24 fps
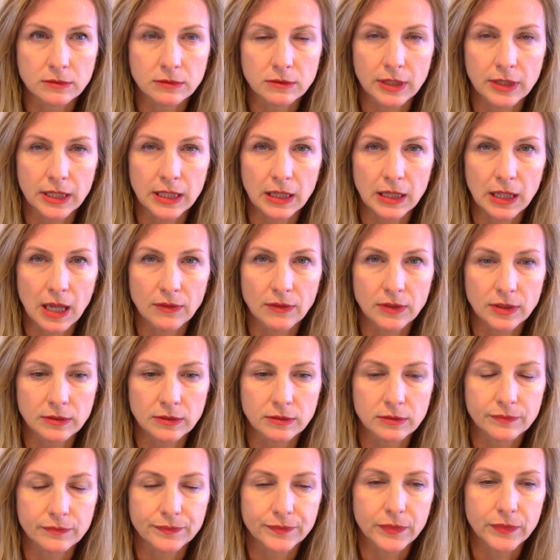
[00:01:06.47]
grade 11.
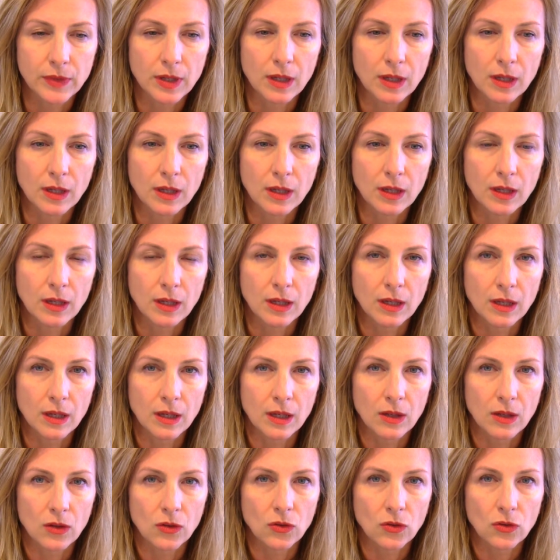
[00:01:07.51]

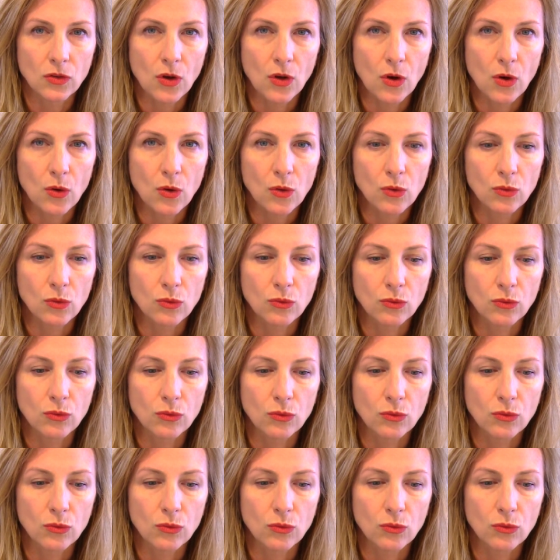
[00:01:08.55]
So